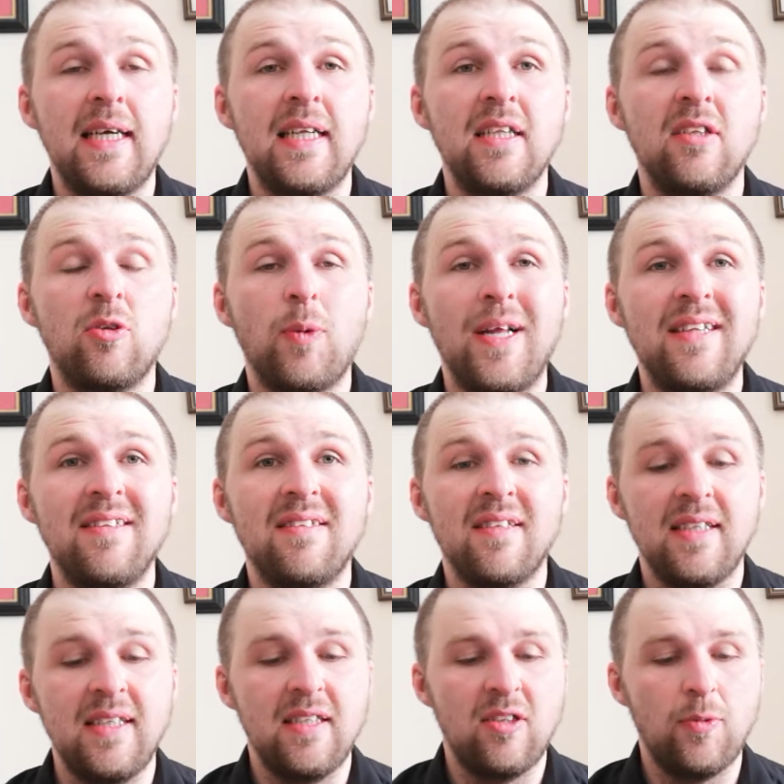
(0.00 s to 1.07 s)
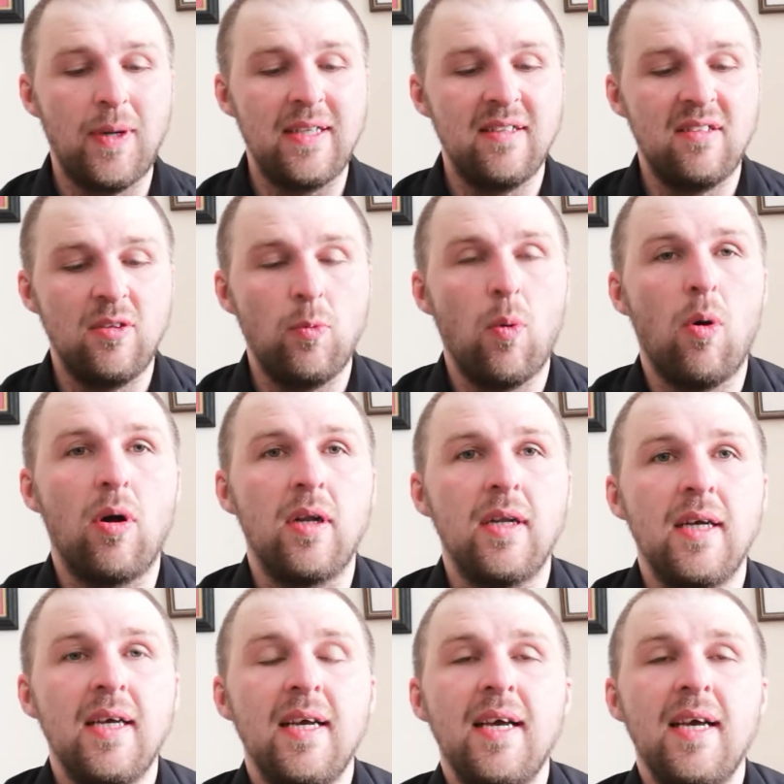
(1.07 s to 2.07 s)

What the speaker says: in 2021.